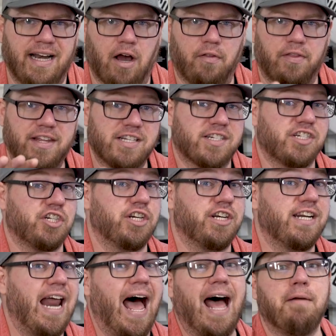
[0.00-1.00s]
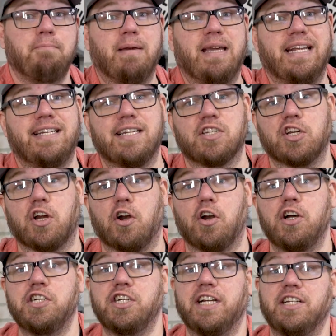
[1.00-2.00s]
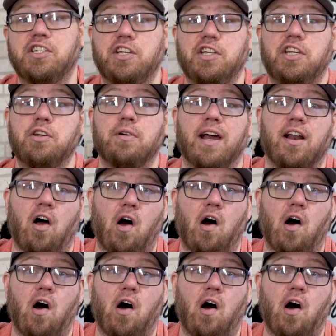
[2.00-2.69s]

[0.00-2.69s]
Now, this should not be discouraging to you at